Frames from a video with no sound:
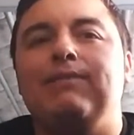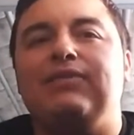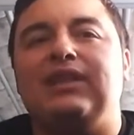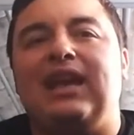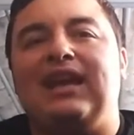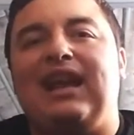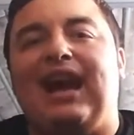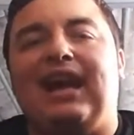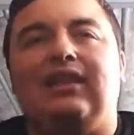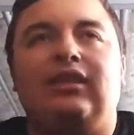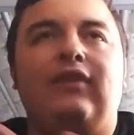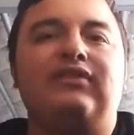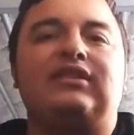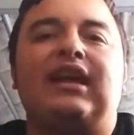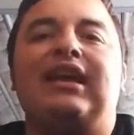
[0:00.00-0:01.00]
like, I
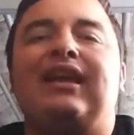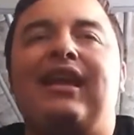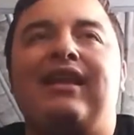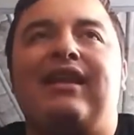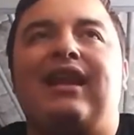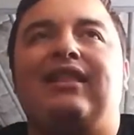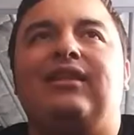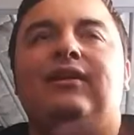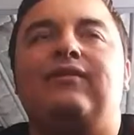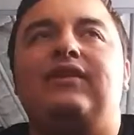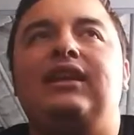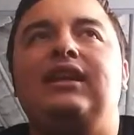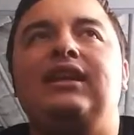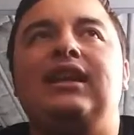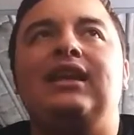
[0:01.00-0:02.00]
love Tekken and I love
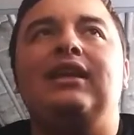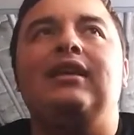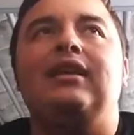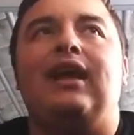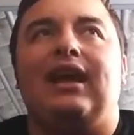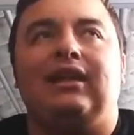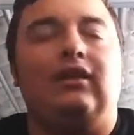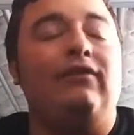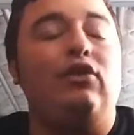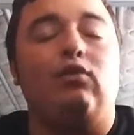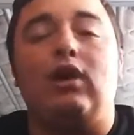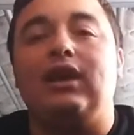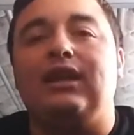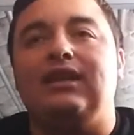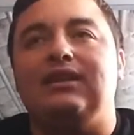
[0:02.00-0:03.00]
Negan, I love The
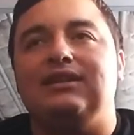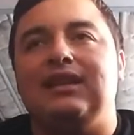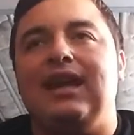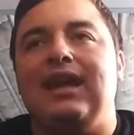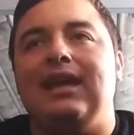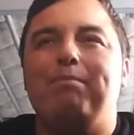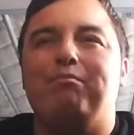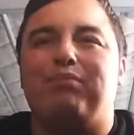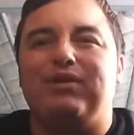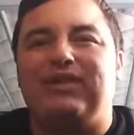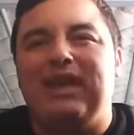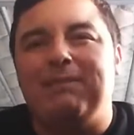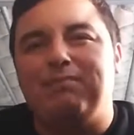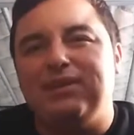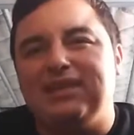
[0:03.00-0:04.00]
Walking Dead, but
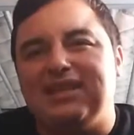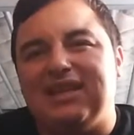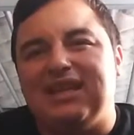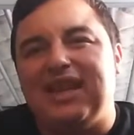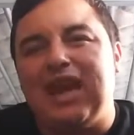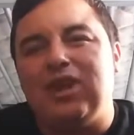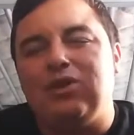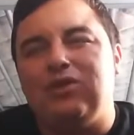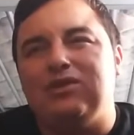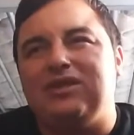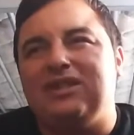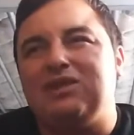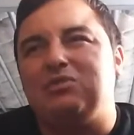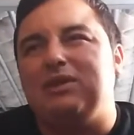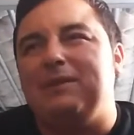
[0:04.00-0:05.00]
then put together, it
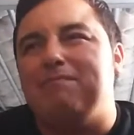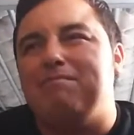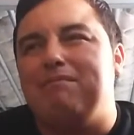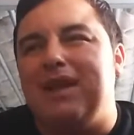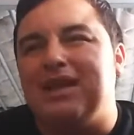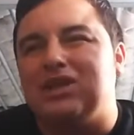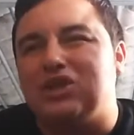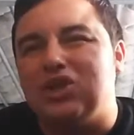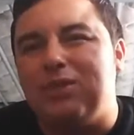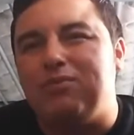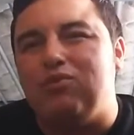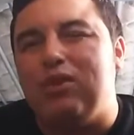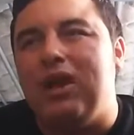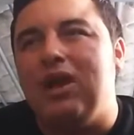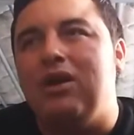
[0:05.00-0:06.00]
doesn't really mesh
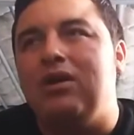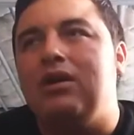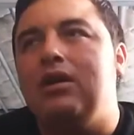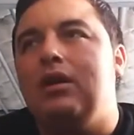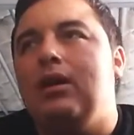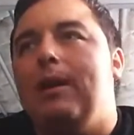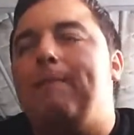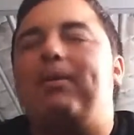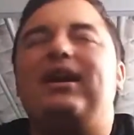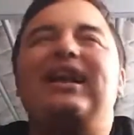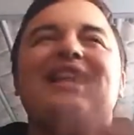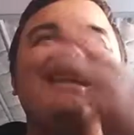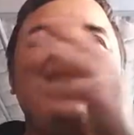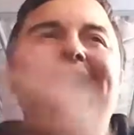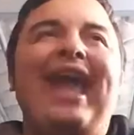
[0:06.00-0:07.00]
up well. But
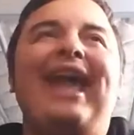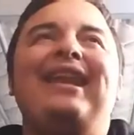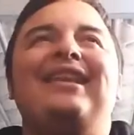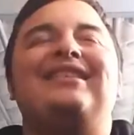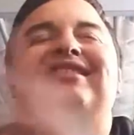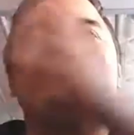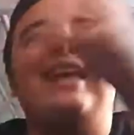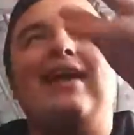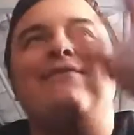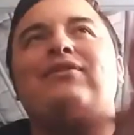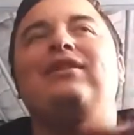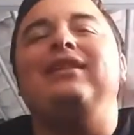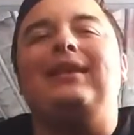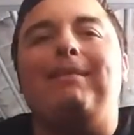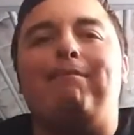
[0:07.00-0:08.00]
again, it's
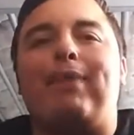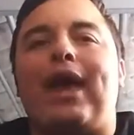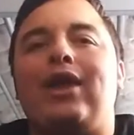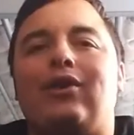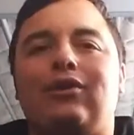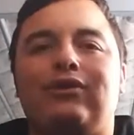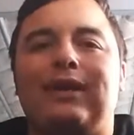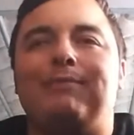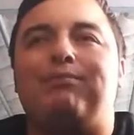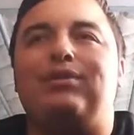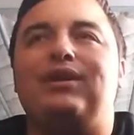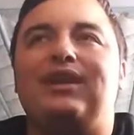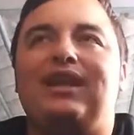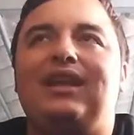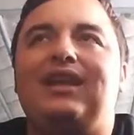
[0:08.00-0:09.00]
definitely better than
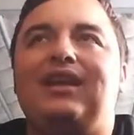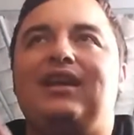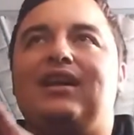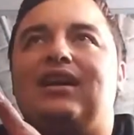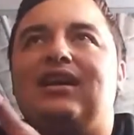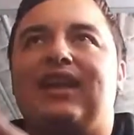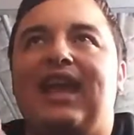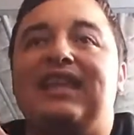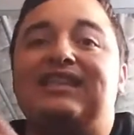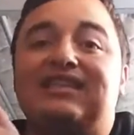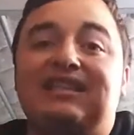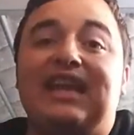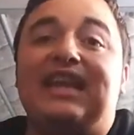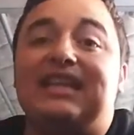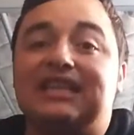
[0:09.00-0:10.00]
putting, again,
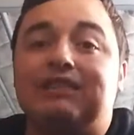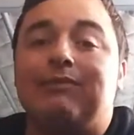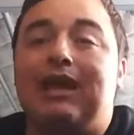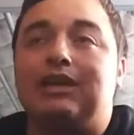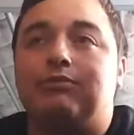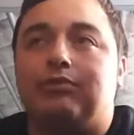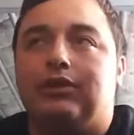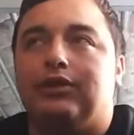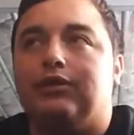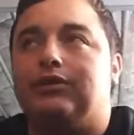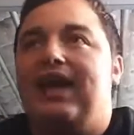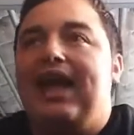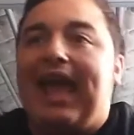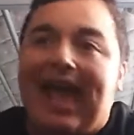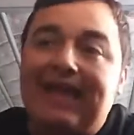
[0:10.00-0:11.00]
Snake and Smash
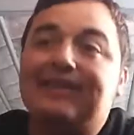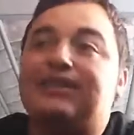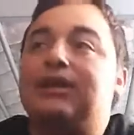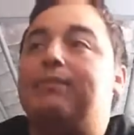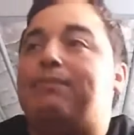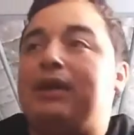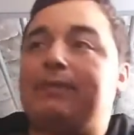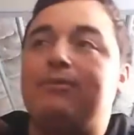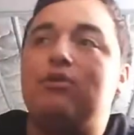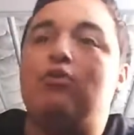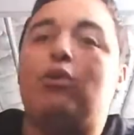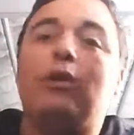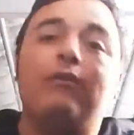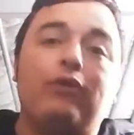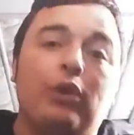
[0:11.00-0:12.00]
Brothers. And some people
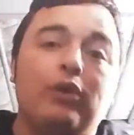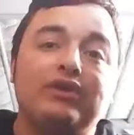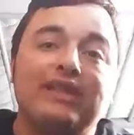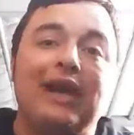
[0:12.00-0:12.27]
were, of course,